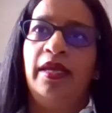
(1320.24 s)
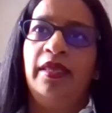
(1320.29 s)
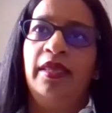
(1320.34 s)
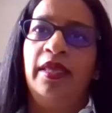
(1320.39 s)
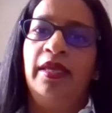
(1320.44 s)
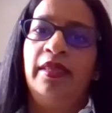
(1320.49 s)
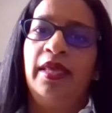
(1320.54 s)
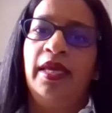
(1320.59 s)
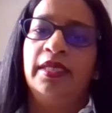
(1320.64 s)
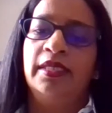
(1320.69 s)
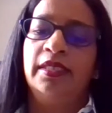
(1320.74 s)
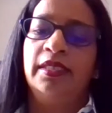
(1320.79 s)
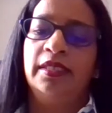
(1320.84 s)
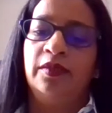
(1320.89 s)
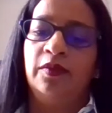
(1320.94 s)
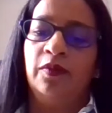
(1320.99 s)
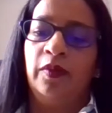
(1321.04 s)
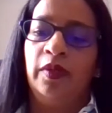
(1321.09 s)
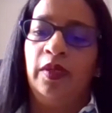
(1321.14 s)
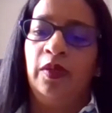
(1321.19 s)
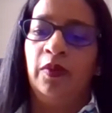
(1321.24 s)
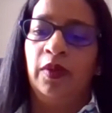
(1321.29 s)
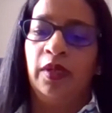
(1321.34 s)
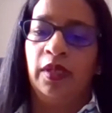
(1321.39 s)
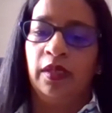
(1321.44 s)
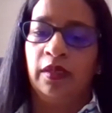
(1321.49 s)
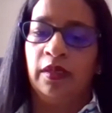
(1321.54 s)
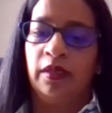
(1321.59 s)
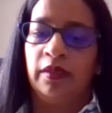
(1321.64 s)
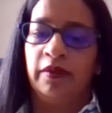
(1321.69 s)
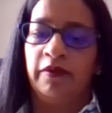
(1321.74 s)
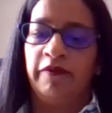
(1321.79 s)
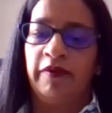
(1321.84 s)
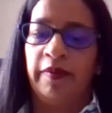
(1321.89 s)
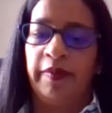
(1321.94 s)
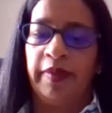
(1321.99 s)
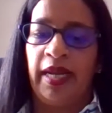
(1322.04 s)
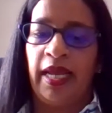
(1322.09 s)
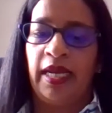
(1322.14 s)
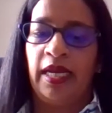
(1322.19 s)
think that we will, from
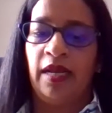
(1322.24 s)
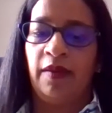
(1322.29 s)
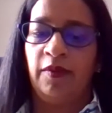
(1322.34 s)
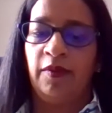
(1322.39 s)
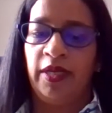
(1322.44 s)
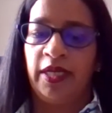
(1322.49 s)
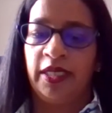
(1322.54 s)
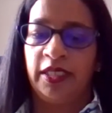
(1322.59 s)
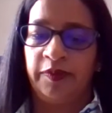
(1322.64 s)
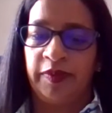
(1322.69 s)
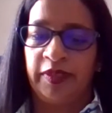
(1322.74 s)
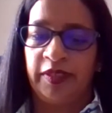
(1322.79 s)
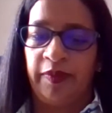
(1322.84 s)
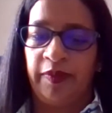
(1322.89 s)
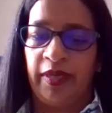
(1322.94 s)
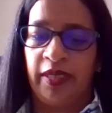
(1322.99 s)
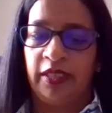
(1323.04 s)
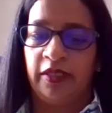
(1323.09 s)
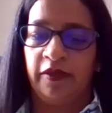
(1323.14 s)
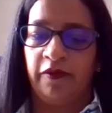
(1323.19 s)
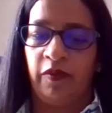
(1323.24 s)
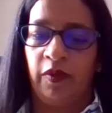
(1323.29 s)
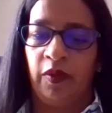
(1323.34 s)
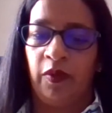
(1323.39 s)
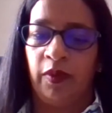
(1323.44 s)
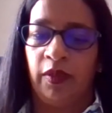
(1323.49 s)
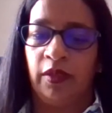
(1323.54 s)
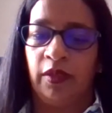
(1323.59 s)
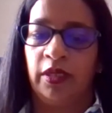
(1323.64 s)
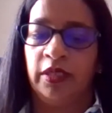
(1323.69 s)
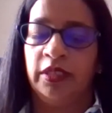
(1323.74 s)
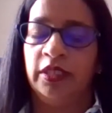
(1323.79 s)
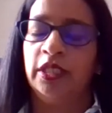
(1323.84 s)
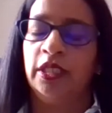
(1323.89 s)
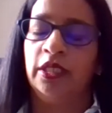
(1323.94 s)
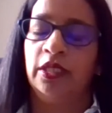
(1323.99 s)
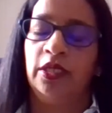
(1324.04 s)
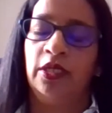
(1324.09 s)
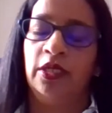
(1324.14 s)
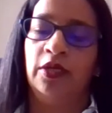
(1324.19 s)
an AWS perspective, we will
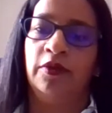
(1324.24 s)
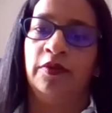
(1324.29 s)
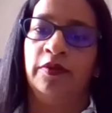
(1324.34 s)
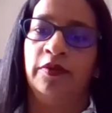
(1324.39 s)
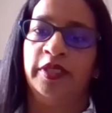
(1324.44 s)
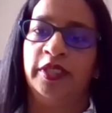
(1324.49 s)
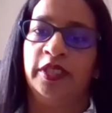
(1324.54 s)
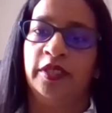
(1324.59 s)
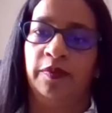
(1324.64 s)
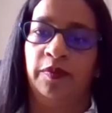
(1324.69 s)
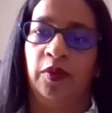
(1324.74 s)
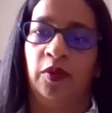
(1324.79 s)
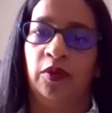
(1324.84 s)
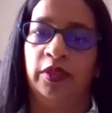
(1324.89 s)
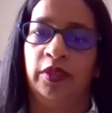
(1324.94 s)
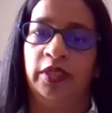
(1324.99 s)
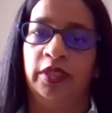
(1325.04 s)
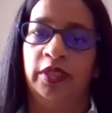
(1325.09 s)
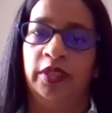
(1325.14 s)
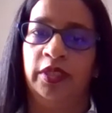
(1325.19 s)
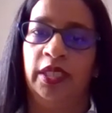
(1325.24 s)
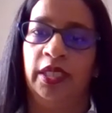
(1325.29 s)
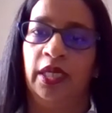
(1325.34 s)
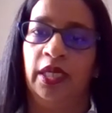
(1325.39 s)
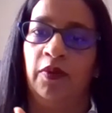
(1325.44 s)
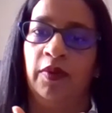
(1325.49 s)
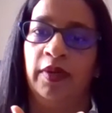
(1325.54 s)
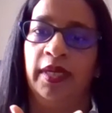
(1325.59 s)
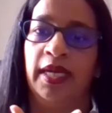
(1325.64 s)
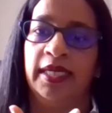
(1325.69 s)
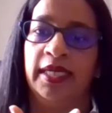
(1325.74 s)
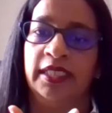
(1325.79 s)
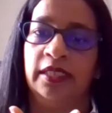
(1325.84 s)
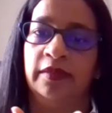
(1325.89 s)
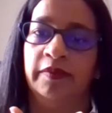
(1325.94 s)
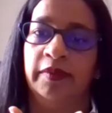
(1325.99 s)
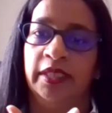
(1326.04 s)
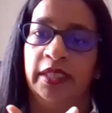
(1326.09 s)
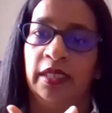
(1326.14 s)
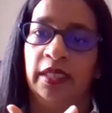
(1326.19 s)
continue supporting our
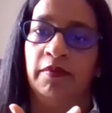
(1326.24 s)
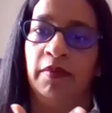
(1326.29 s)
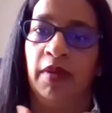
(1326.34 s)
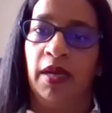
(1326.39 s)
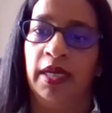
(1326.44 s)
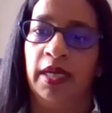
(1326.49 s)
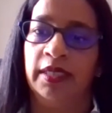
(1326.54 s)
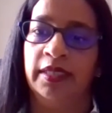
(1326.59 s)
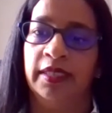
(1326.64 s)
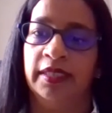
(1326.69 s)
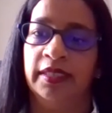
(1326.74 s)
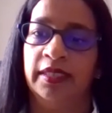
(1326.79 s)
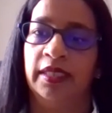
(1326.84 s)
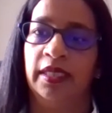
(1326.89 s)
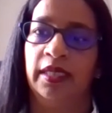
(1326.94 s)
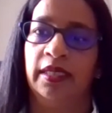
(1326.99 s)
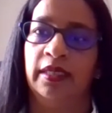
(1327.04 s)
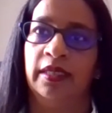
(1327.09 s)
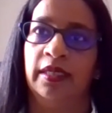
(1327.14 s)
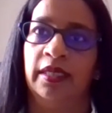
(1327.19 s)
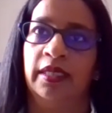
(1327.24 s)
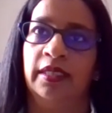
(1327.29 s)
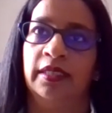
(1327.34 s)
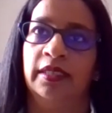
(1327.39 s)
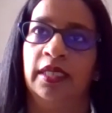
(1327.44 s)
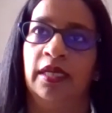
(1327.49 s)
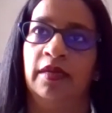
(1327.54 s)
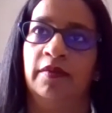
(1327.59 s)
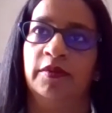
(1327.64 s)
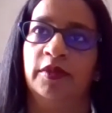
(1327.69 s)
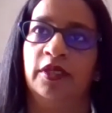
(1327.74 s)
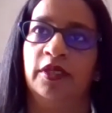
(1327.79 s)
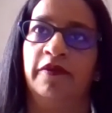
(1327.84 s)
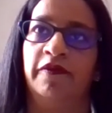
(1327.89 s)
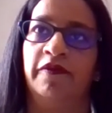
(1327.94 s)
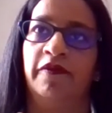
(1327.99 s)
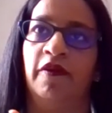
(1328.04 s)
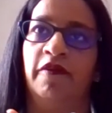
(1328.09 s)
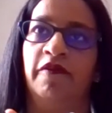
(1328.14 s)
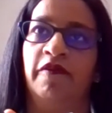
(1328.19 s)
customers and partners in terms of
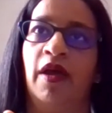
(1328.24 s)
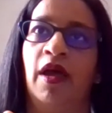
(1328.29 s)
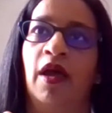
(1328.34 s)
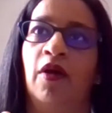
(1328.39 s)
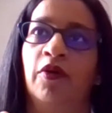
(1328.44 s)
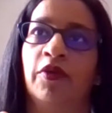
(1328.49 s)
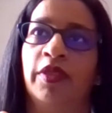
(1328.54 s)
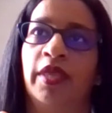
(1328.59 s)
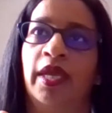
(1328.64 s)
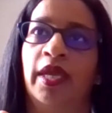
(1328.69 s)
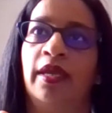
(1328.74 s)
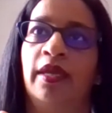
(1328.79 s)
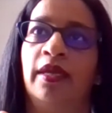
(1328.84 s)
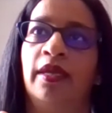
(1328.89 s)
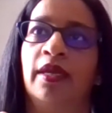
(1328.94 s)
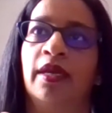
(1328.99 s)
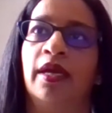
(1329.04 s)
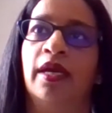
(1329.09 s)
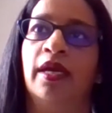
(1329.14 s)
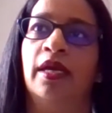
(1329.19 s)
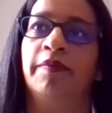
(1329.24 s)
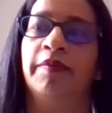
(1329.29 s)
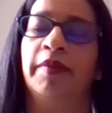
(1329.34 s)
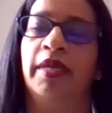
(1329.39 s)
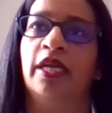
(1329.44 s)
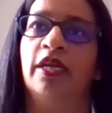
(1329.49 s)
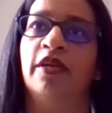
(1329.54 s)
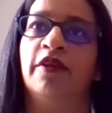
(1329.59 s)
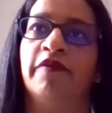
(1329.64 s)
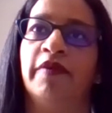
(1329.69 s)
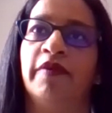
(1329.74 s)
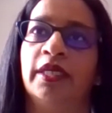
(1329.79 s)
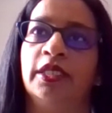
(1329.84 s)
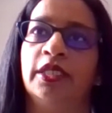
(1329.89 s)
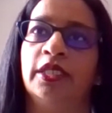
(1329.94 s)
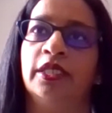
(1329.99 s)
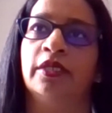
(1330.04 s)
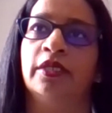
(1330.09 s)
how they innovate.